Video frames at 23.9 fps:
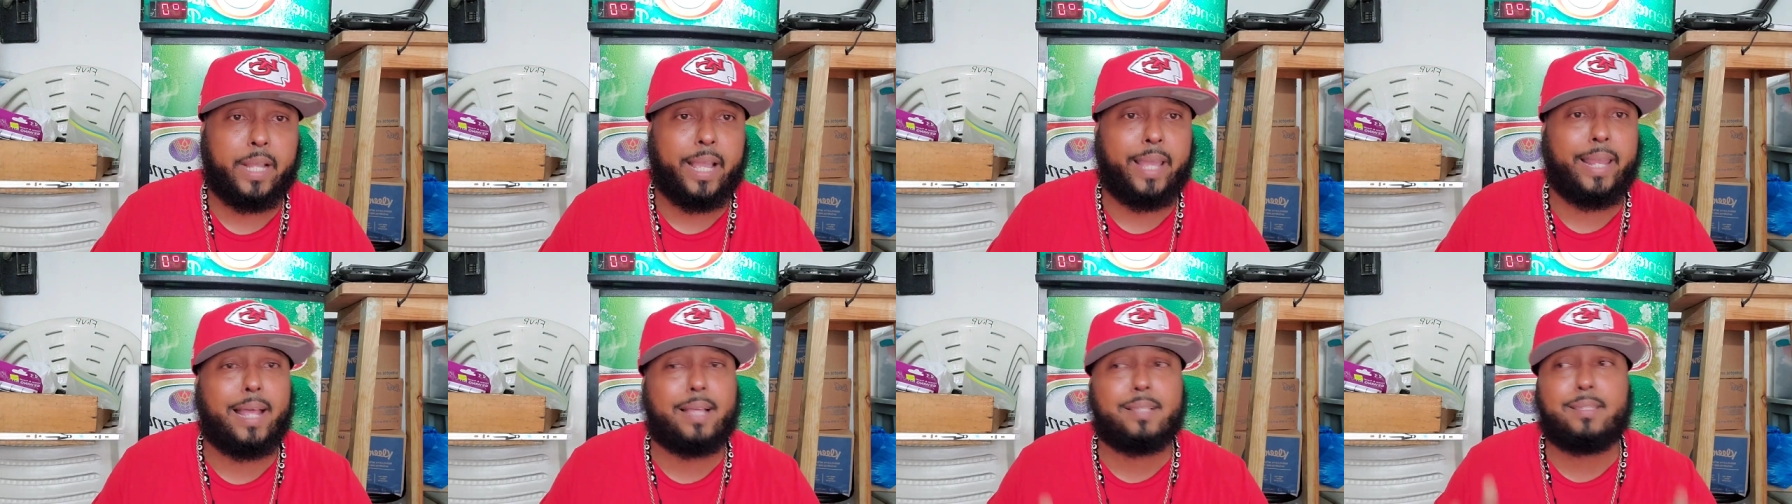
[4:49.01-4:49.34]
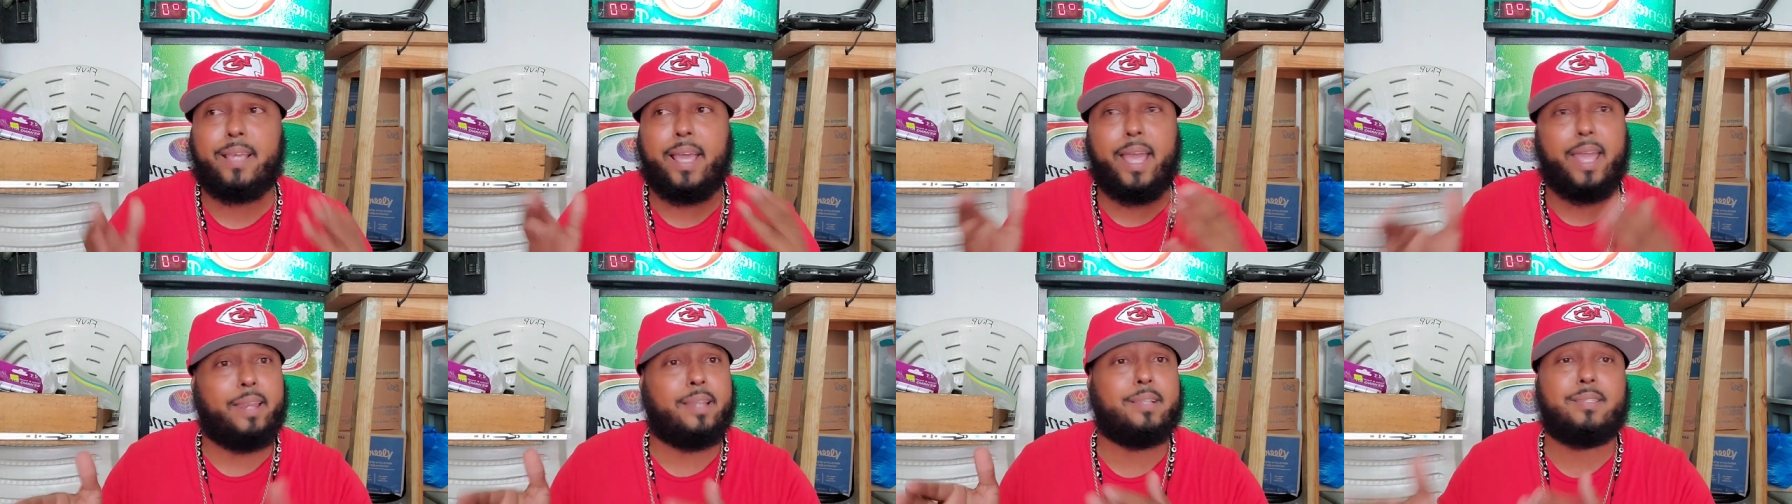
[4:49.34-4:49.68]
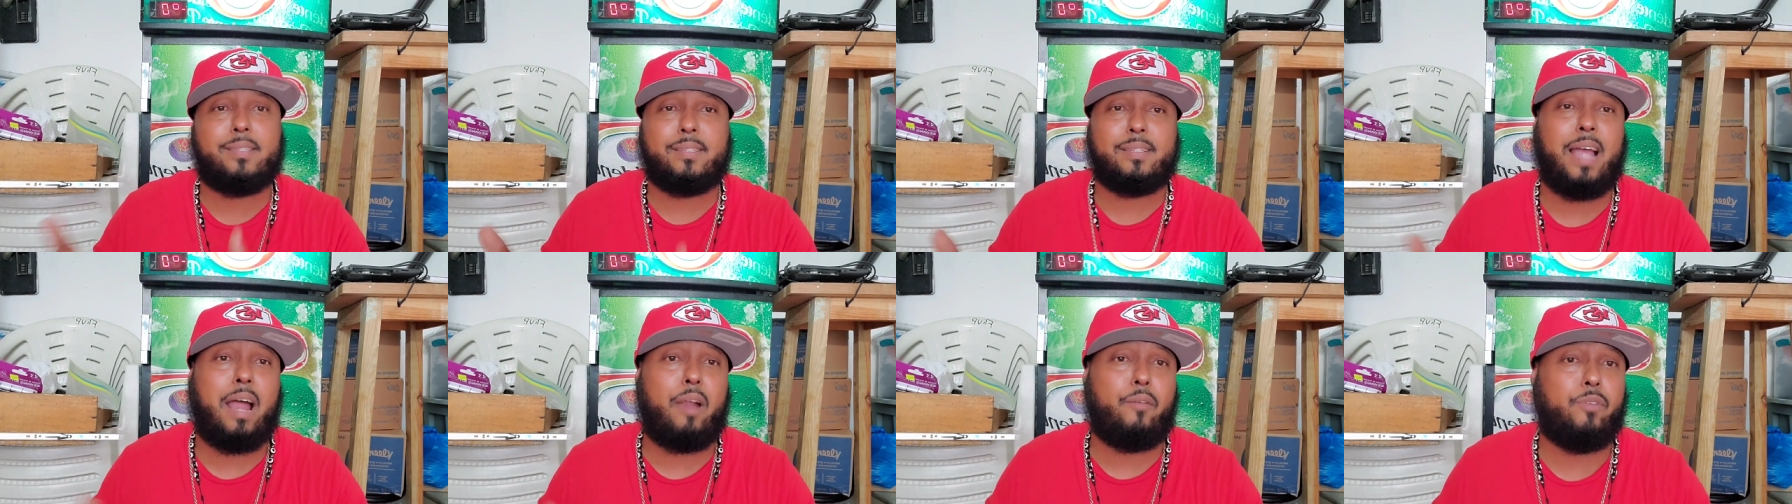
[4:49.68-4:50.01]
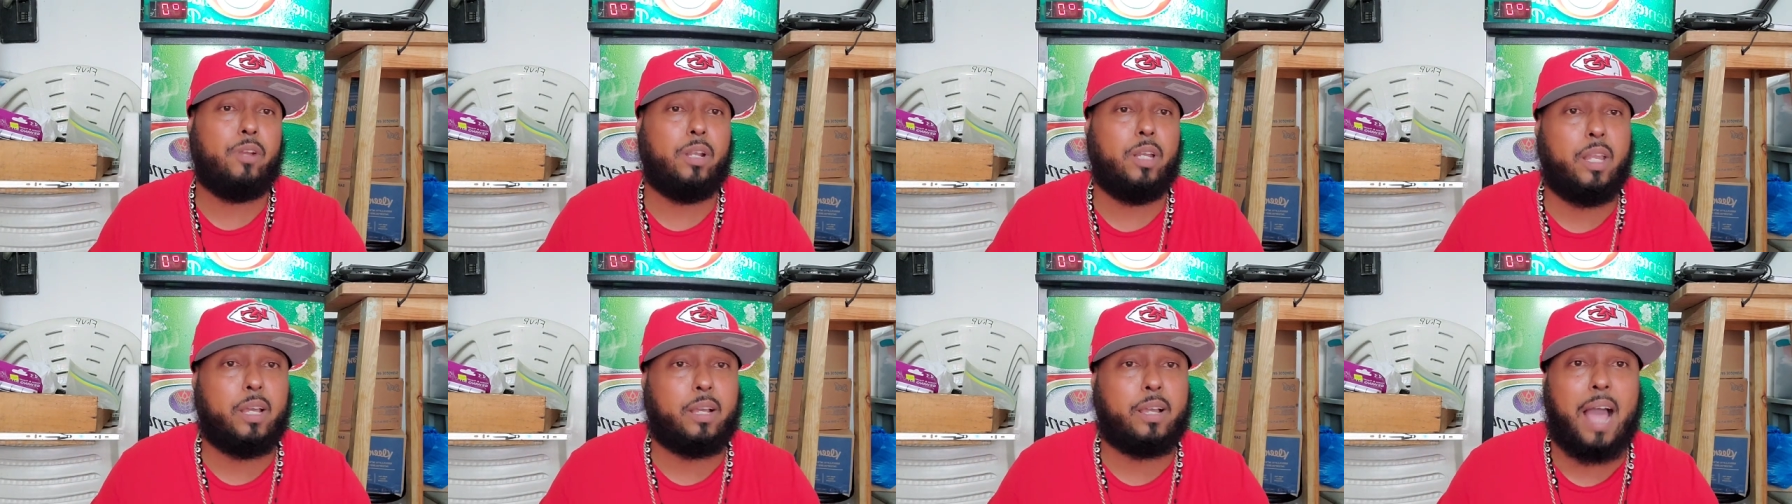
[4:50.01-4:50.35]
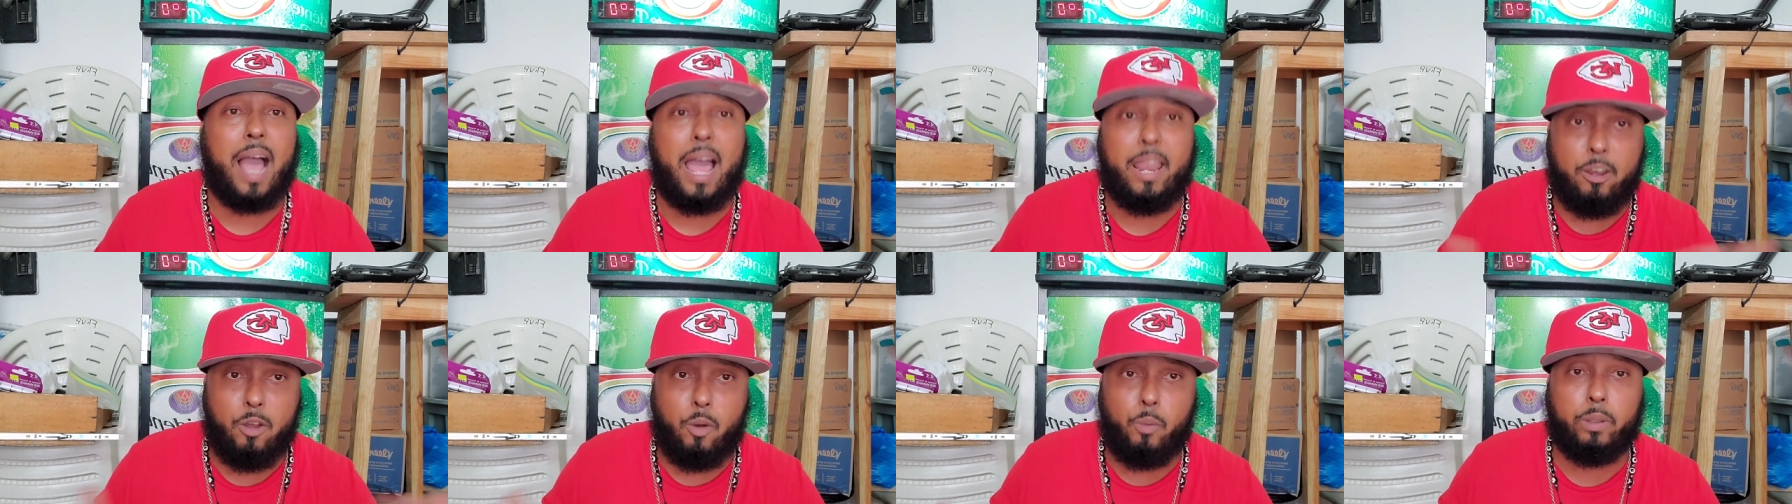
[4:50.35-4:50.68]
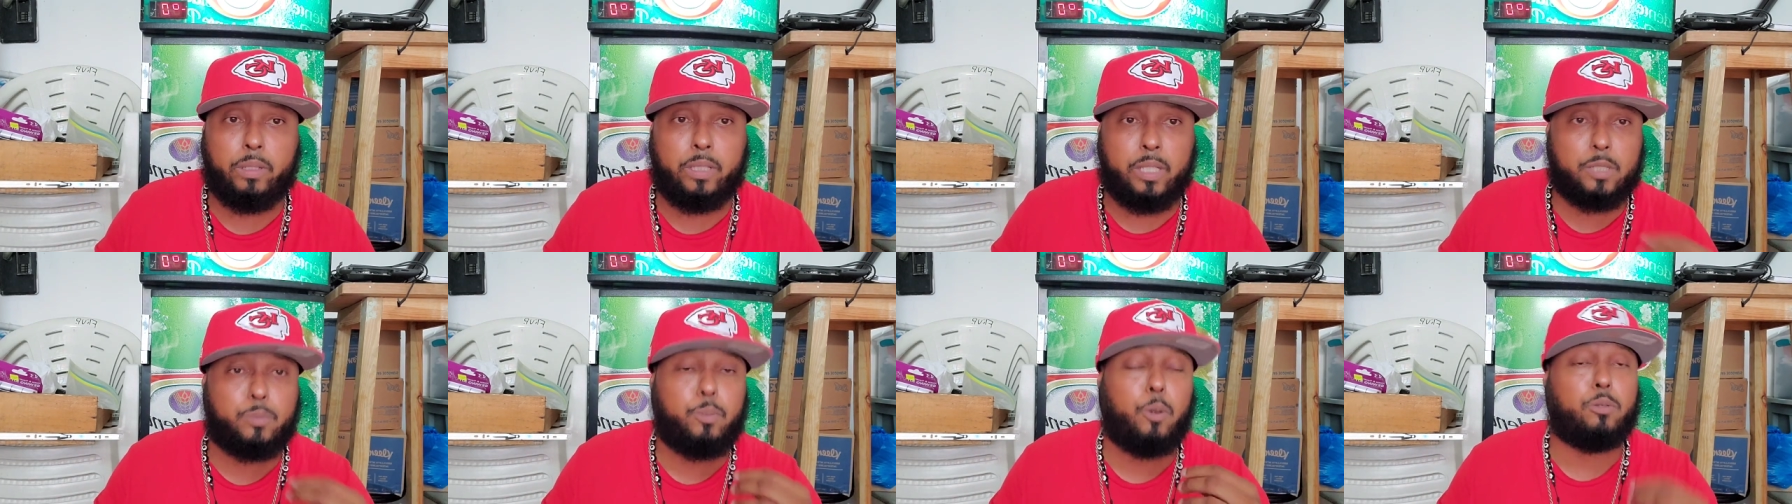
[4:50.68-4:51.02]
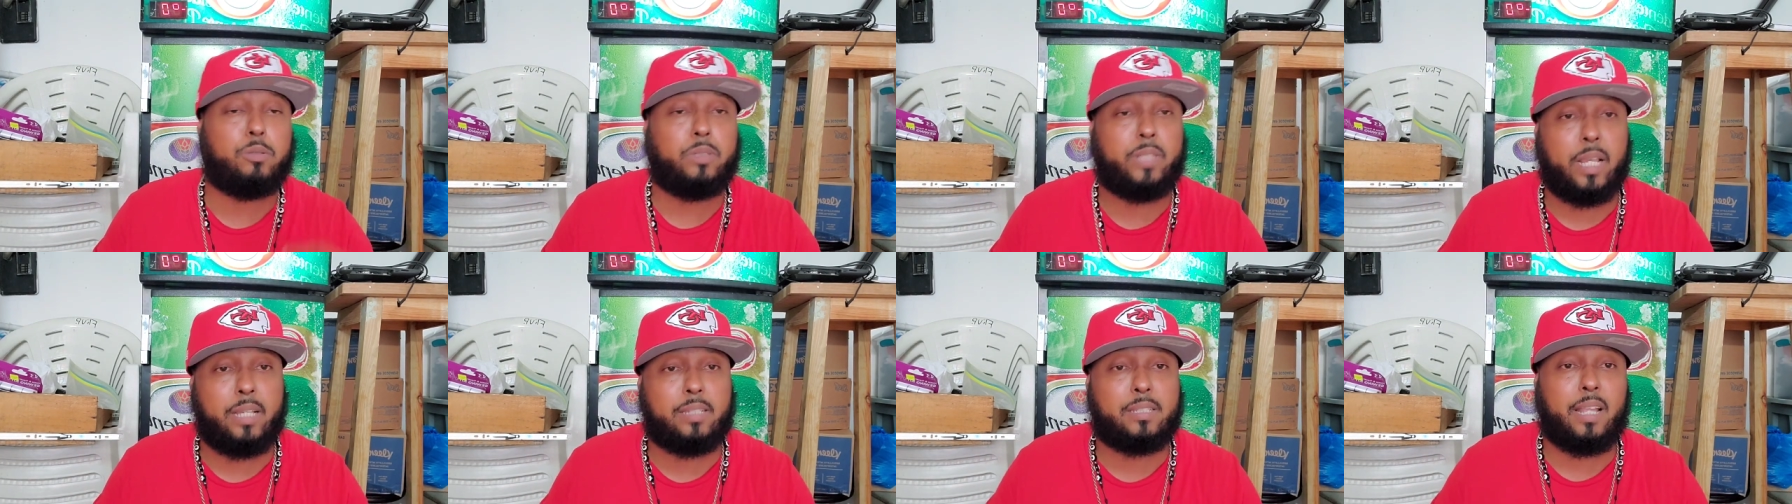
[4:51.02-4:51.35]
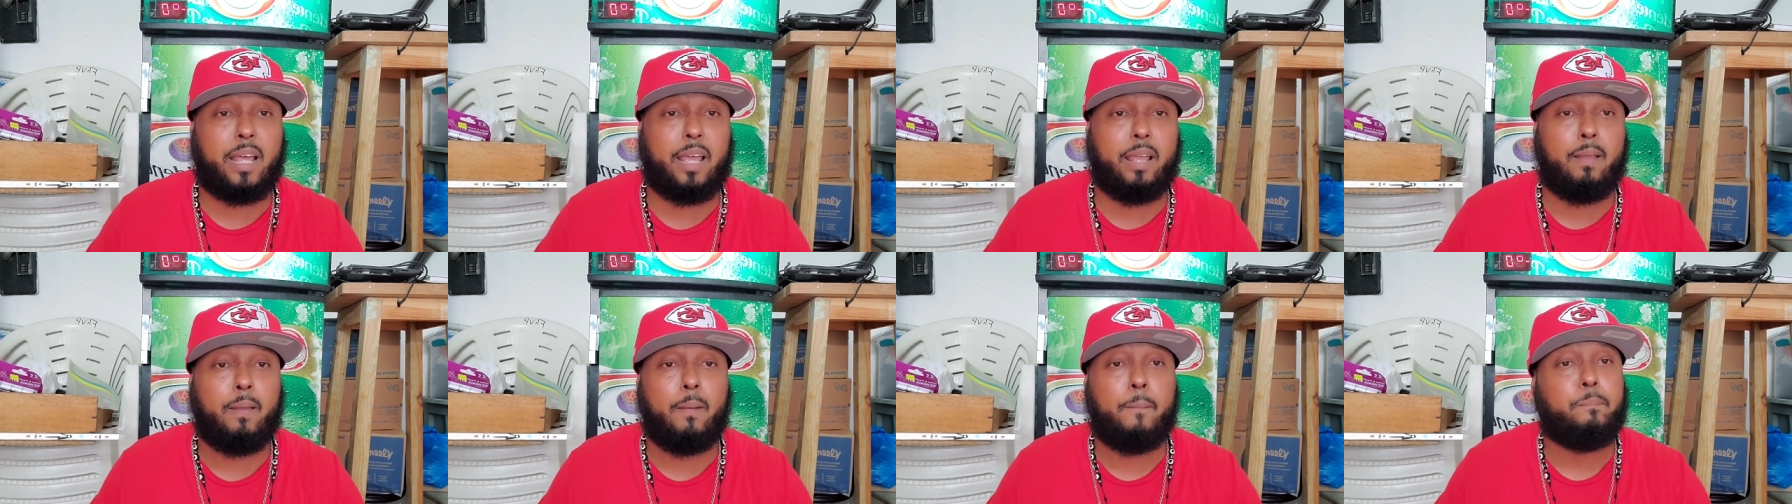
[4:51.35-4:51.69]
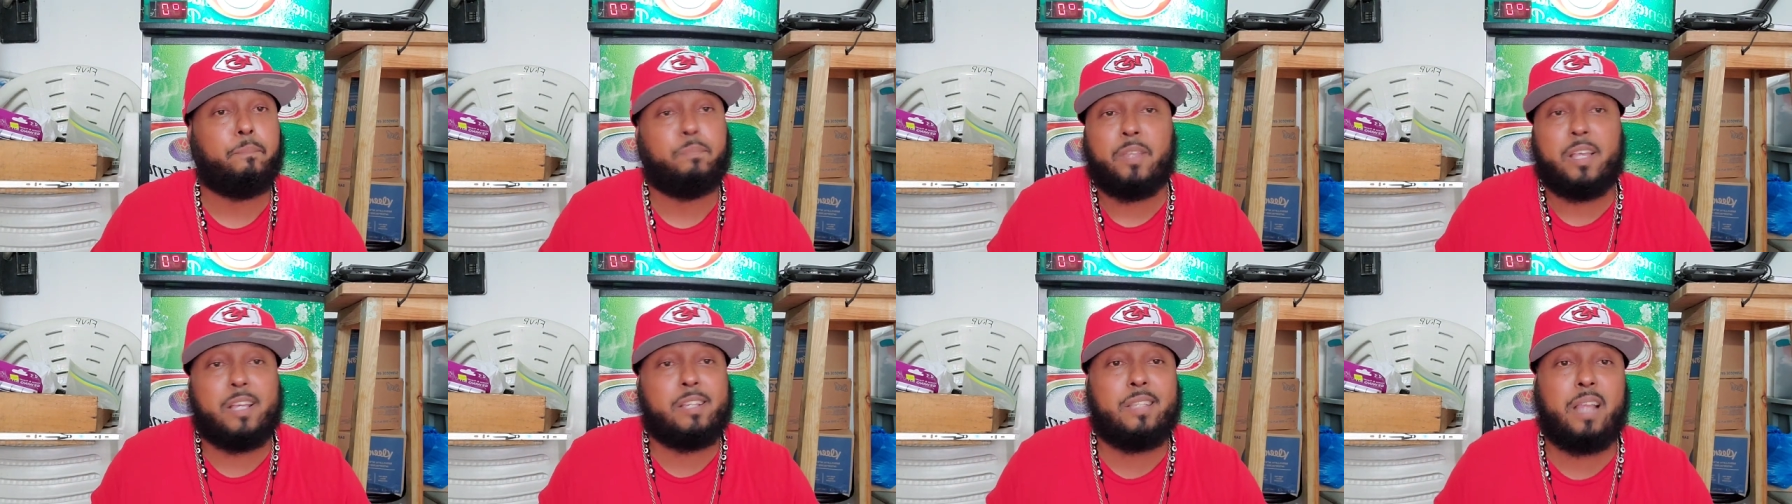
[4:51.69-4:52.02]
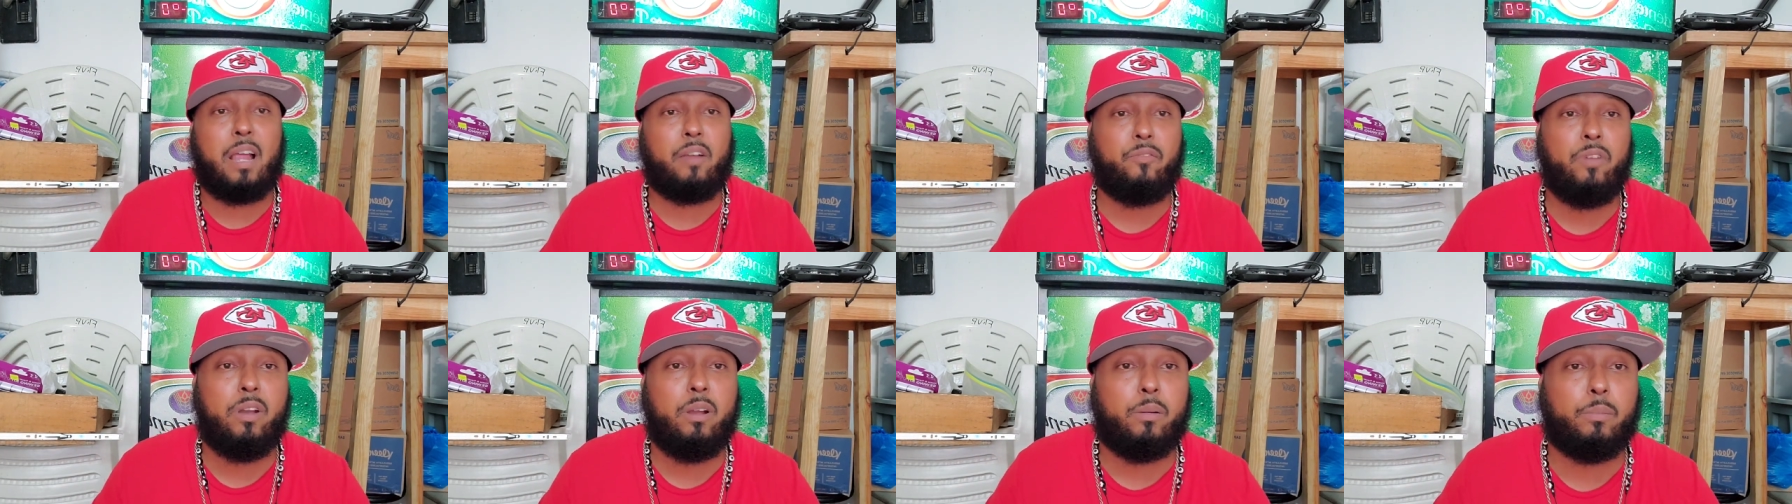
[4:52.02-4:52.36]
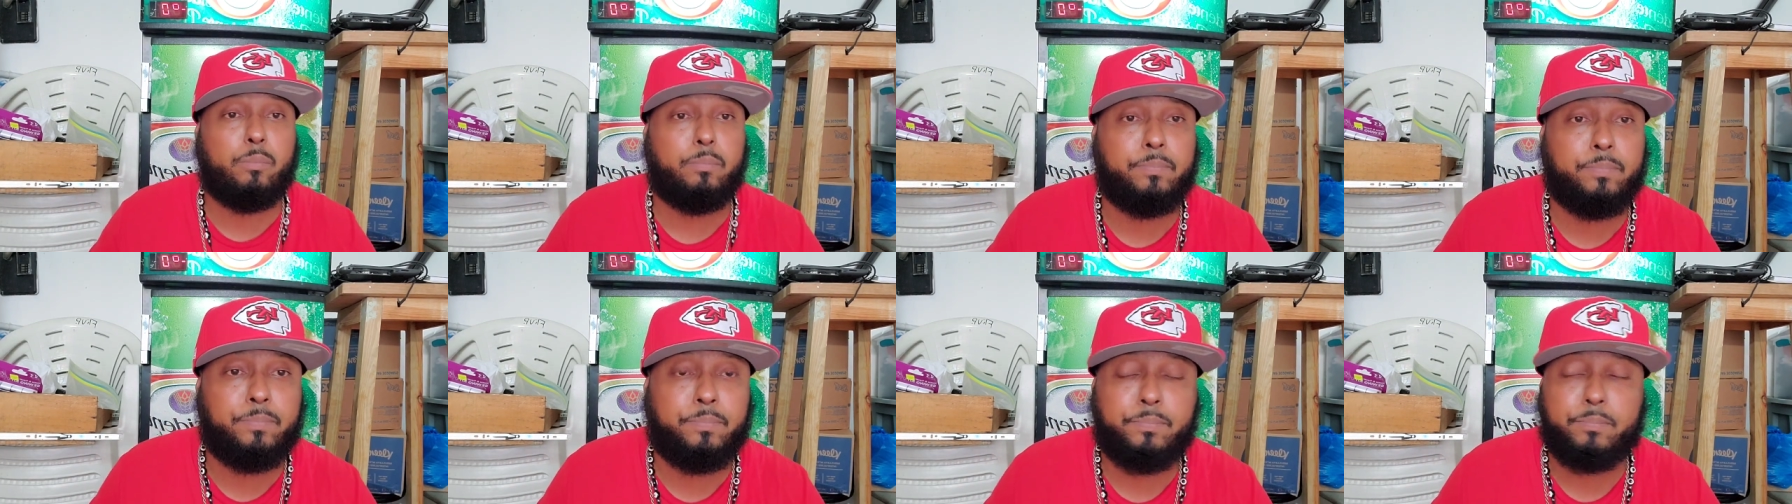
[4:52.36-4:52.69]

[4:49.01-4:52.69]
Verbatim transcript: And I said, hey, this is not real liquor. I know what this is supposed to taste like. It's not real.